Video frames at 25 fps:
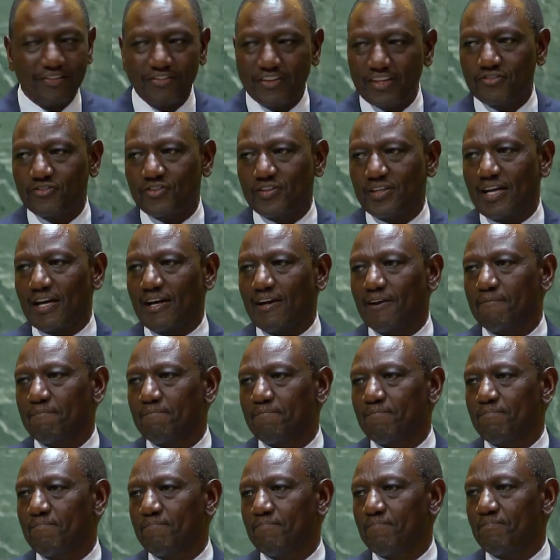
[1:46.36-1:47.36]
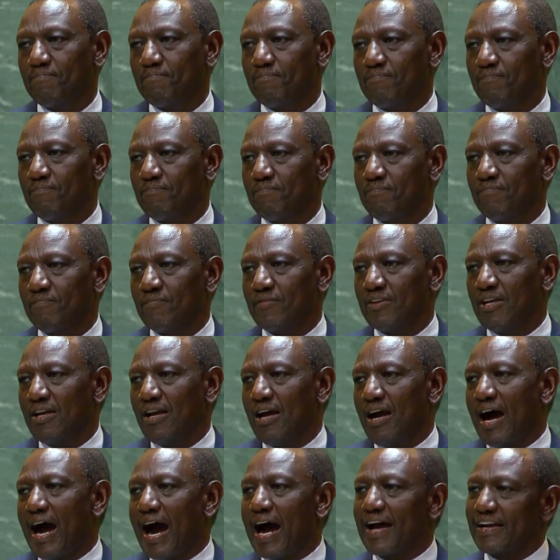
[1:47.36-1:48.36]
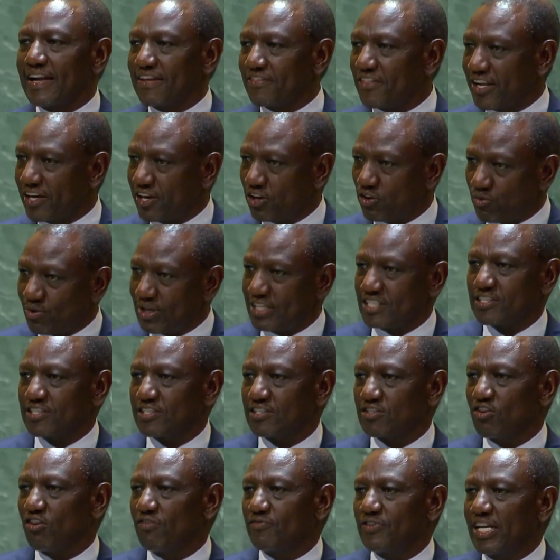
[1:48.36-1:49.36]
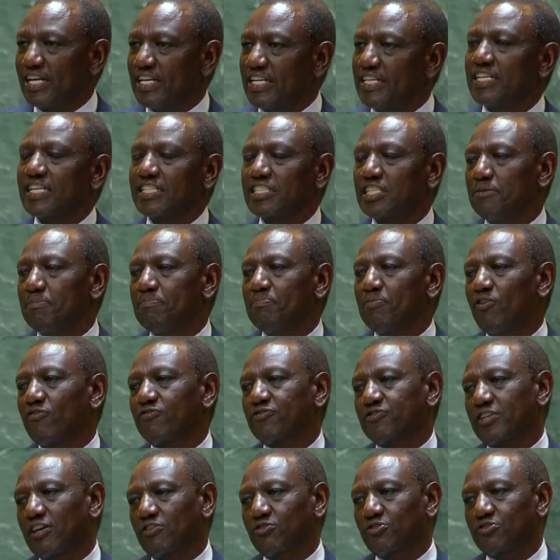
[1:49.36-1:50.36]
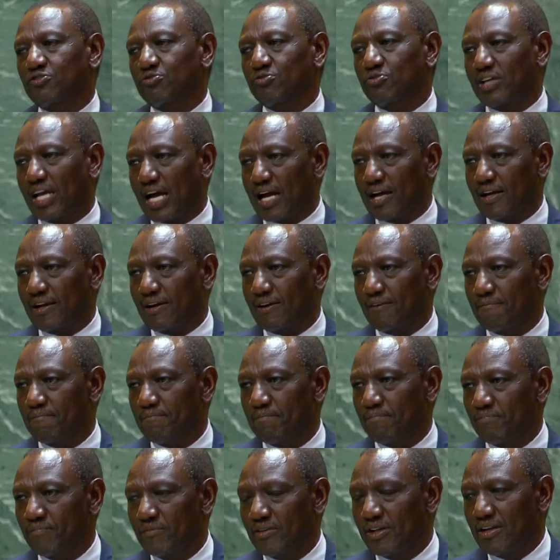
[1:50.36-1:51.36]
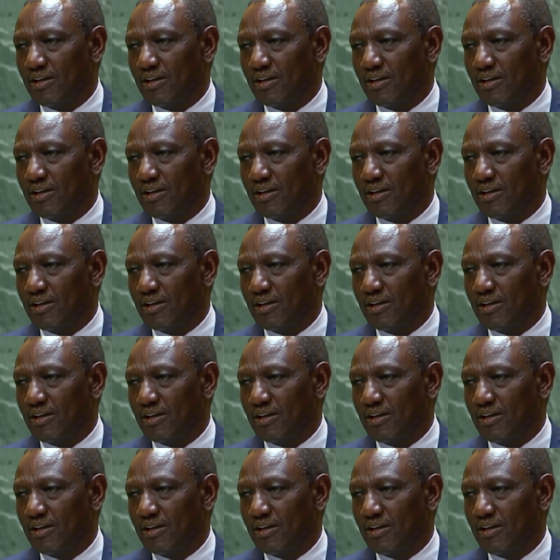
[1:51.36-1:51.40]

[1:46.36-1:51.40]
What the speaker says: Earlier this year, under the request of the leadership of South Sudan,